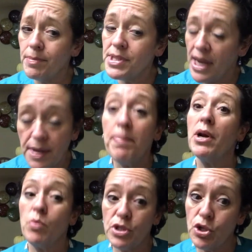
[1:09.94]
scent, but
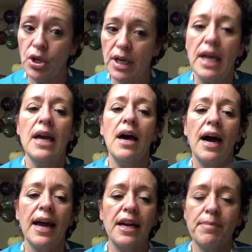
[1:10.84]
it was good.
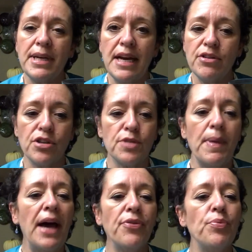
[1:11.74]
I had it in my downstairs
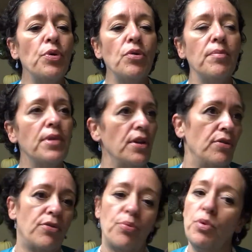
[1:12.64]
bathroom. It
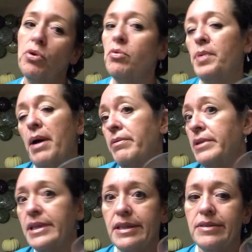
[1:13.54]
threw
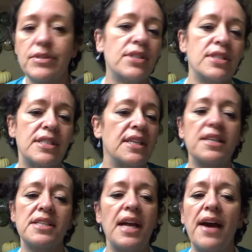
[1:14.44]
probably
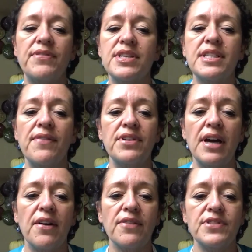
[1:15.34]
6.5 to 7
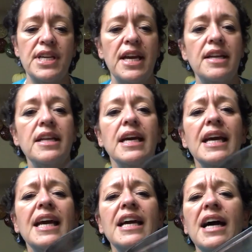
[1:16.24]
out of 10.
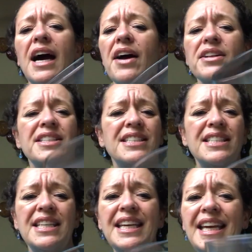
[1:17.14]
A
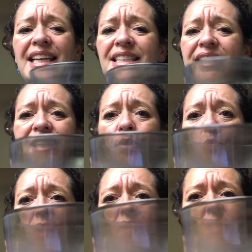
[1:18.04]
teensy
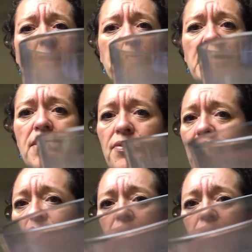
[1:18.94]
weensy bit of